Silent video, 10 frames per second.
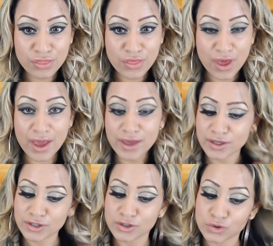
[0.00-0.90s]
there
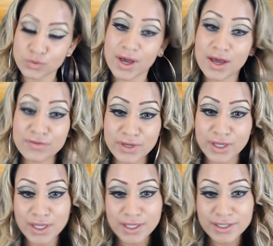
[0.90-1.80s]
you have it.
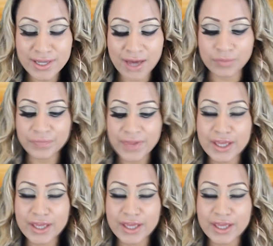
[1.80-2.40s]
Now,